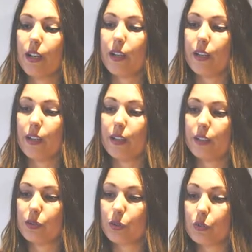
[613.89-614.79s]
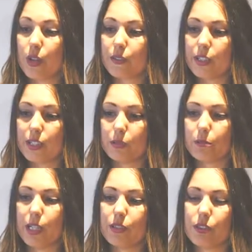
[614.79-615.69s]
uh,
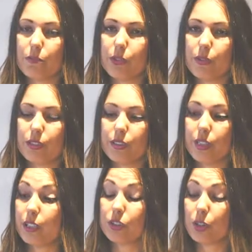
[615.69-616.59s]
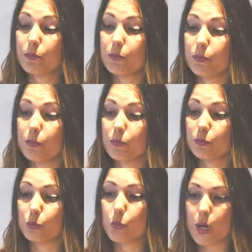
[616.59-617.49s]
surrounded by some terrest- uh, some
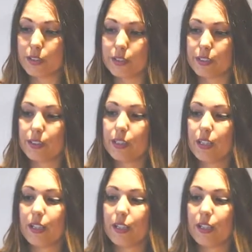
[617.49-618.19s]
um, water